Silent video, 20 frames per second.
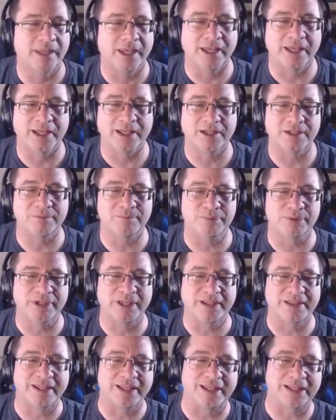and
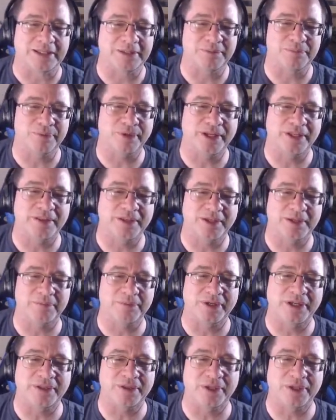breathing, breathing,
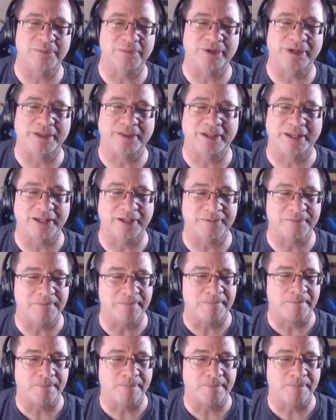breathing, breathing,